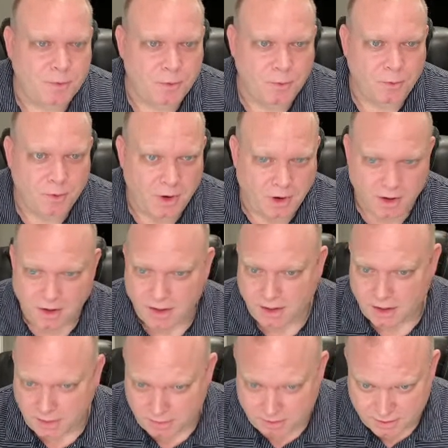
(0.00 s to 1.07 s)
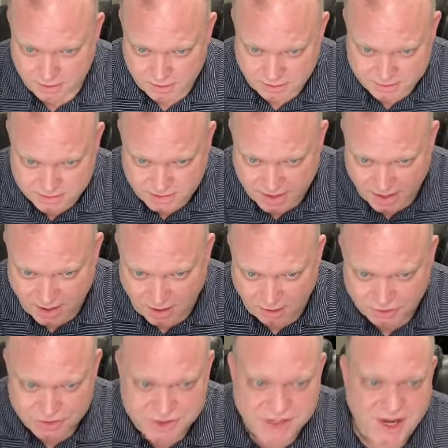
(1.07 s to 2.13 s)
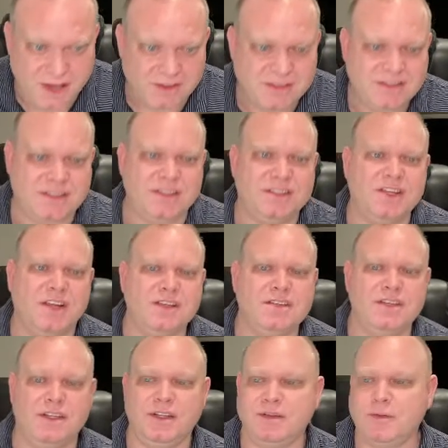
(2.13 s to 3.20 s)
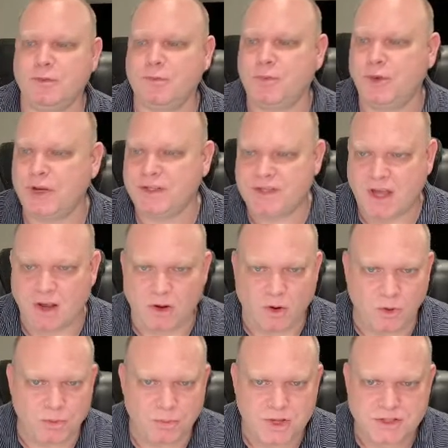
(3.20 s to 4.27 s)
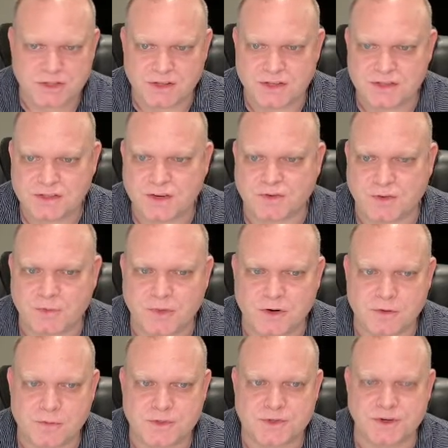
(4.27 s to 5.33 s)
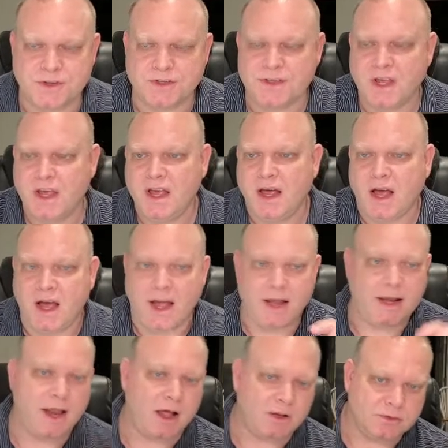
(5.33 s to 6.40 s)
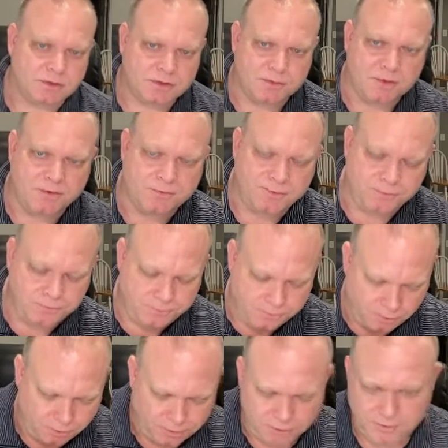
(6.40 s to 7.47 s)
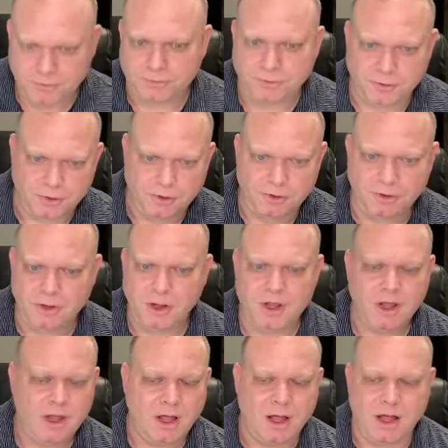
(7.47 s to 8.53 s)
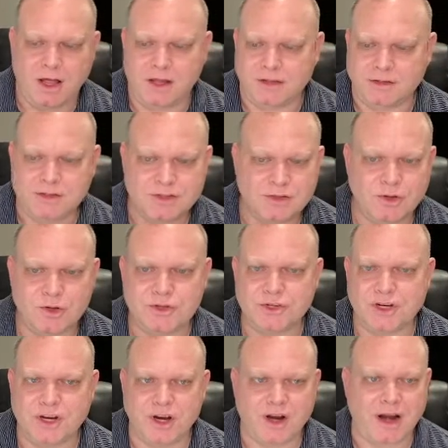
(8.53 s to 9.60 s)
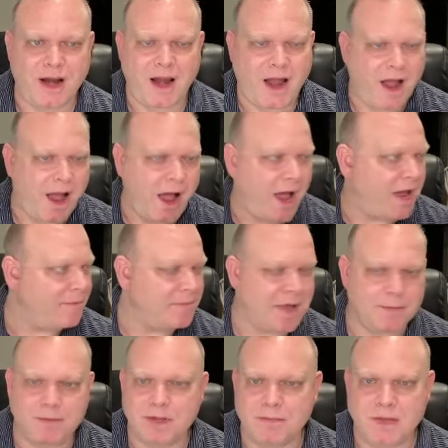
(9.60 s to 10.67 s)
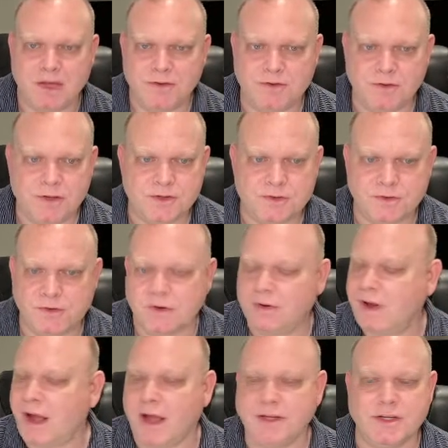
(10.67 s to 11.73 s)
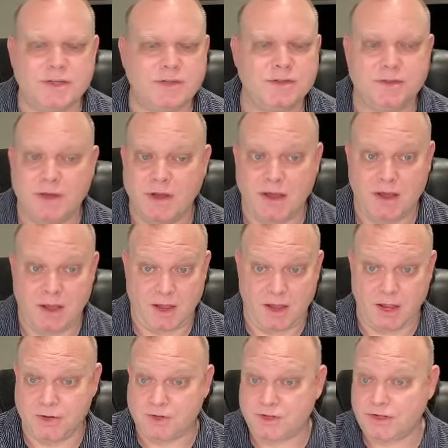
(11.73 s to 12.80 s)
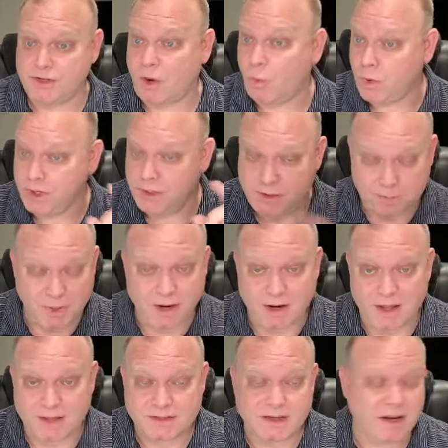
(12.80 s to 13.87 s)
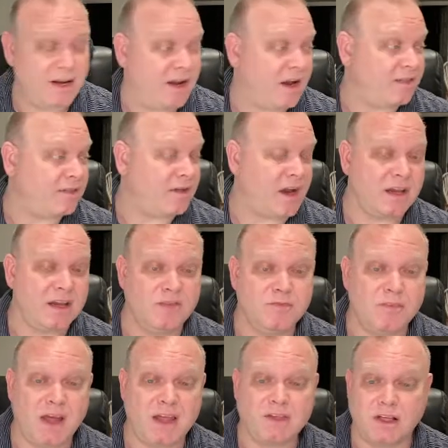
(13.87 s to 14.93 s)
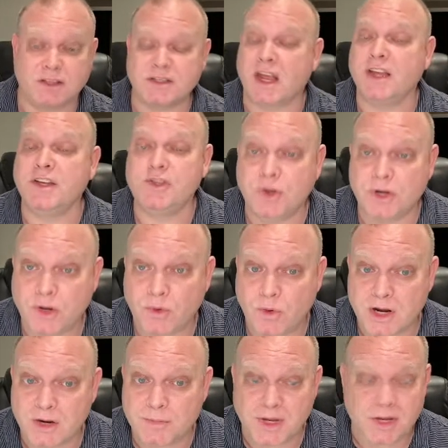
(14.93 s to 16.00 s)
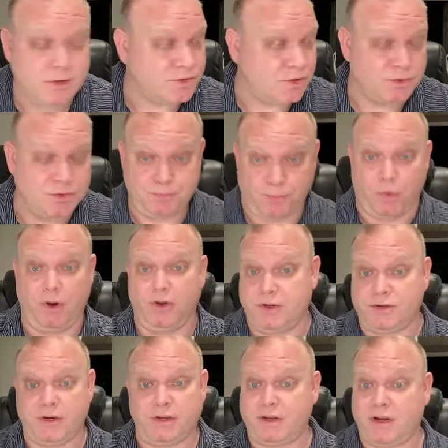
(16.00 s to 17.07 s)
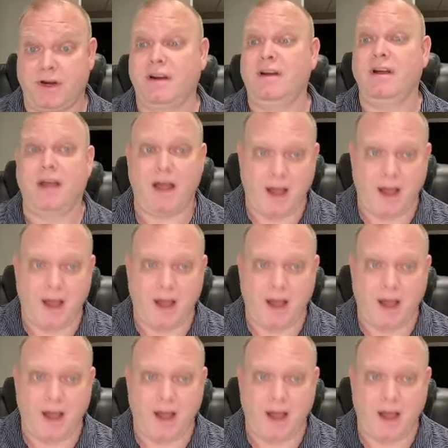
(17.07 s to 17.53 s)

Why, the gal Chelsea, Chelsea puts out a whole bunch of these different murder mysteries. Uh, and now, to be full, full uh, disclosure here, I am not being paid for this review. I just interested. We played it last night, and I thought I'd give my thoughts. I enjoyed it quite a bit. So spoilers right there.